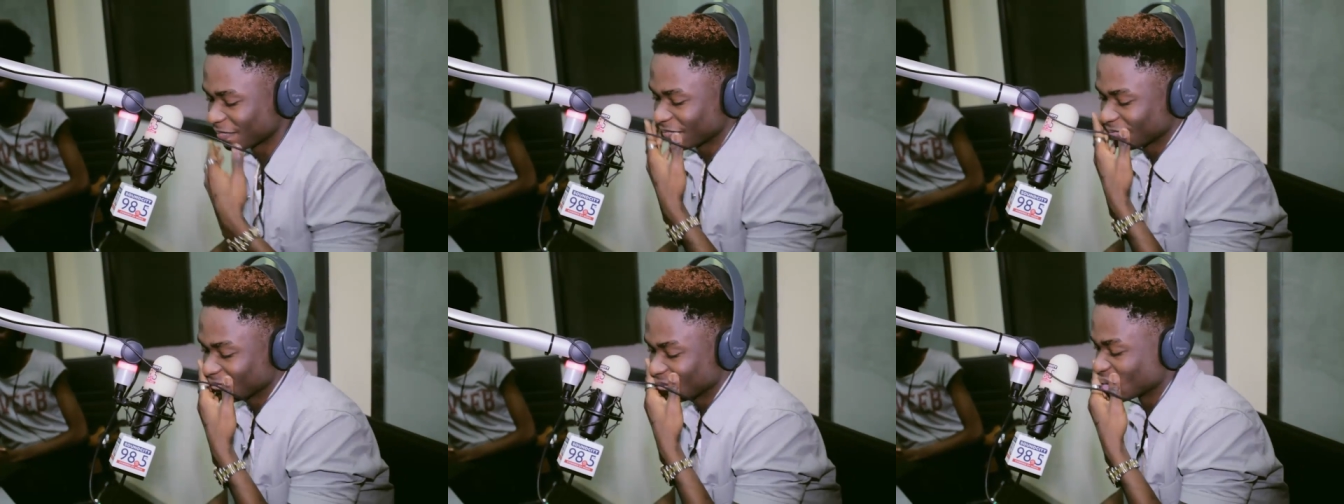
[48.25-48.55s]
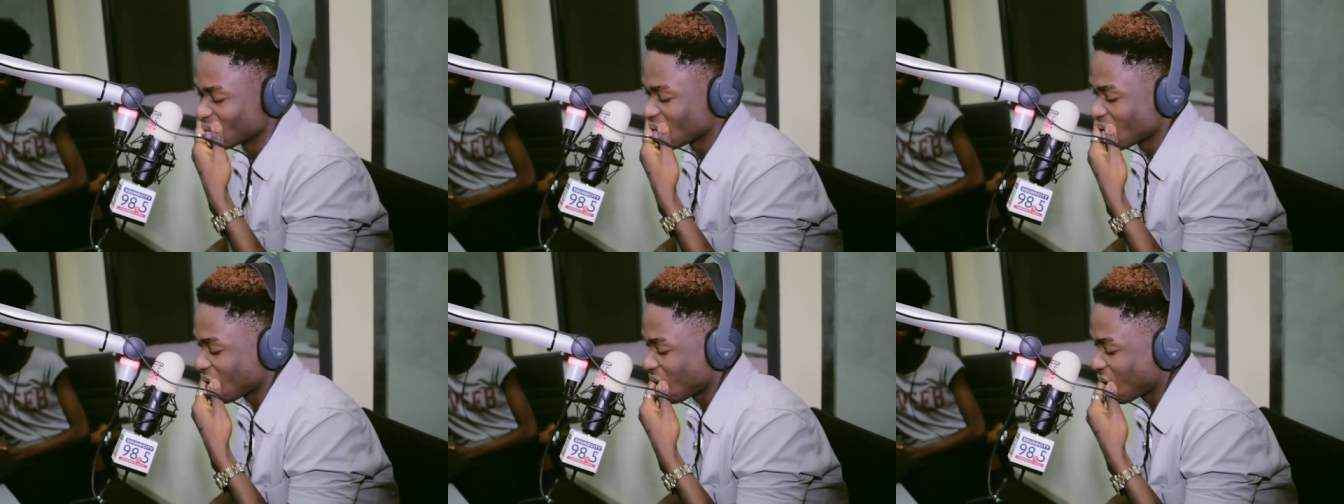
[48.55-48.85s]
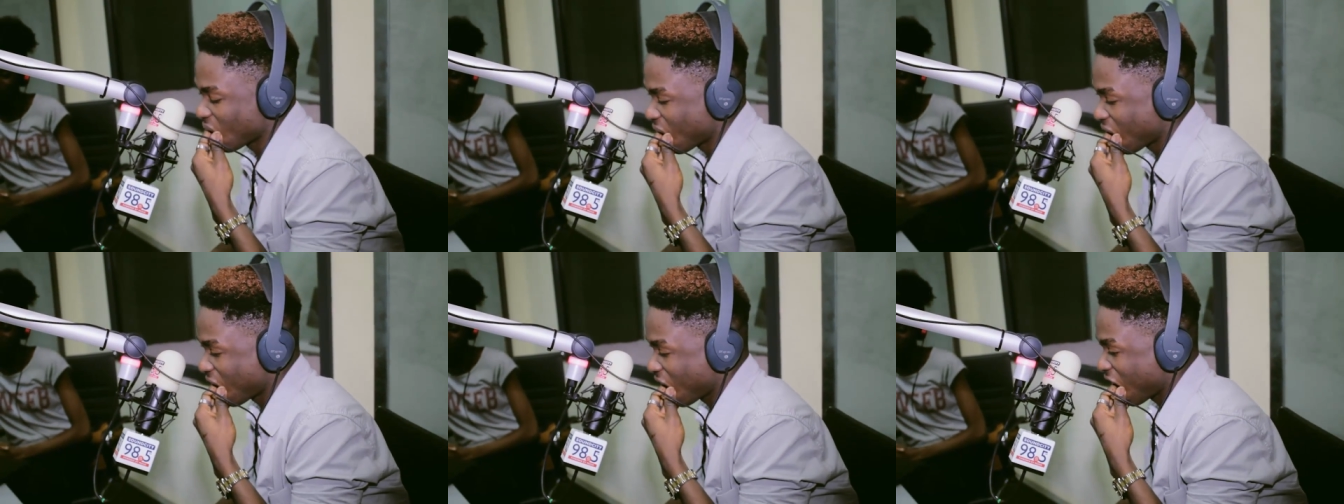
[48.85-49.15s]
All right, so
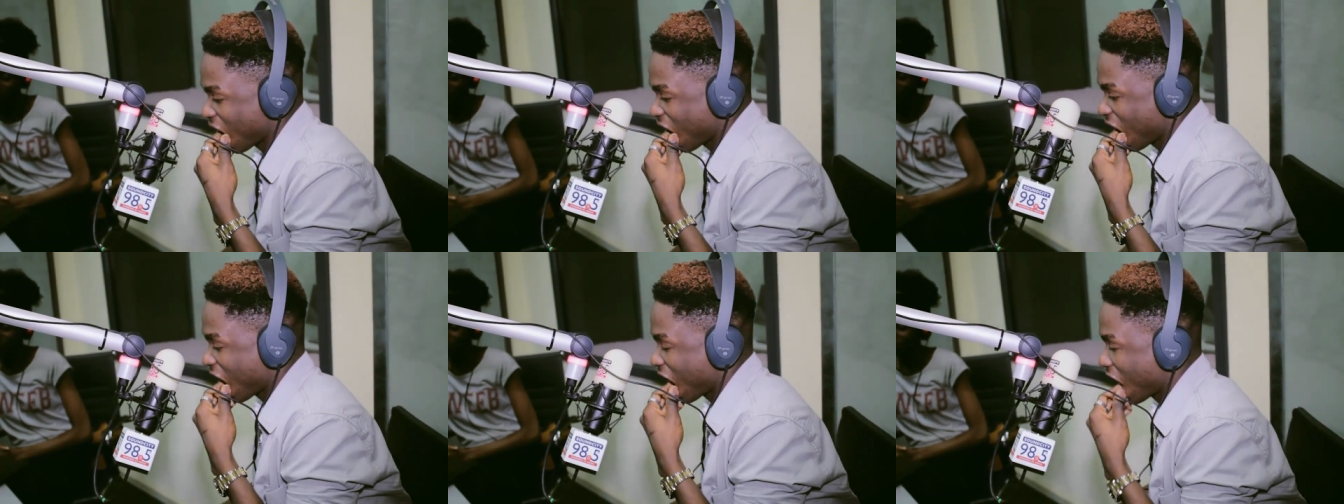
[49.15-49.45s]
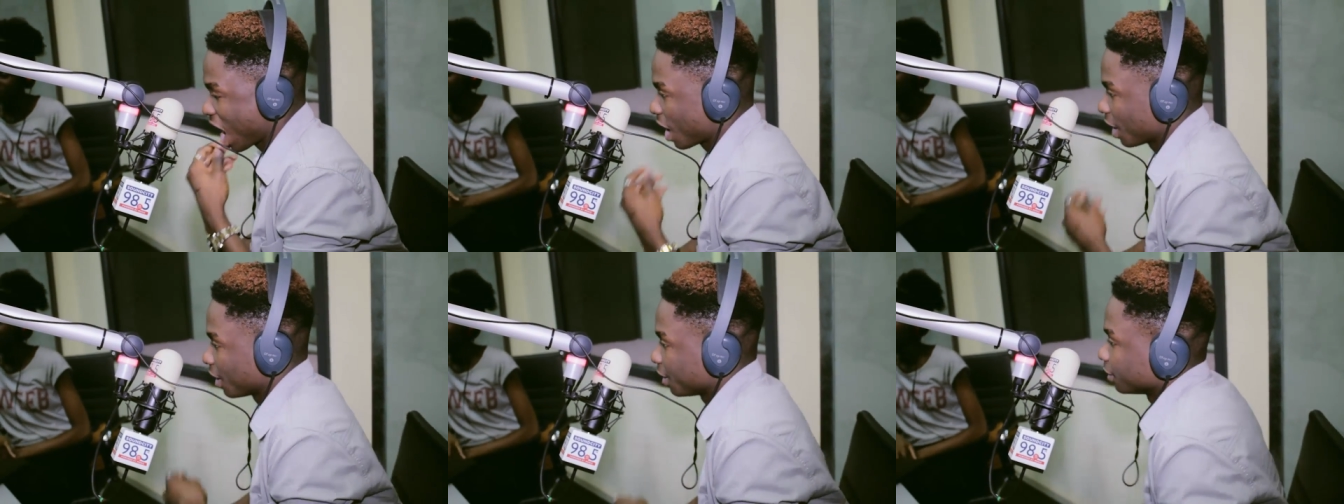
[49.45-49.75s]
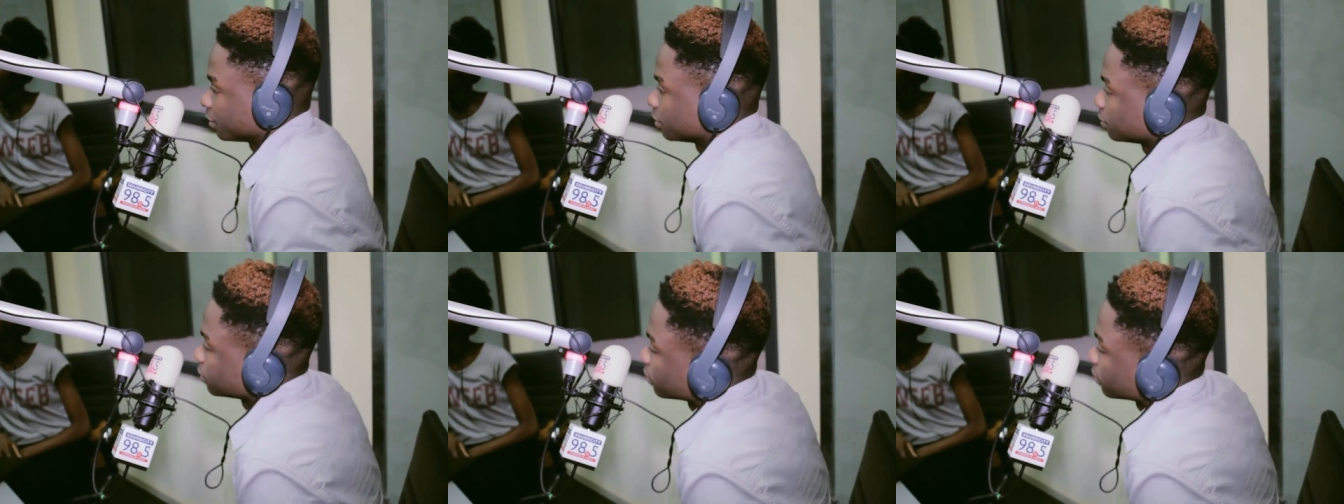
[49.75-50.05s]
it's really great to have you here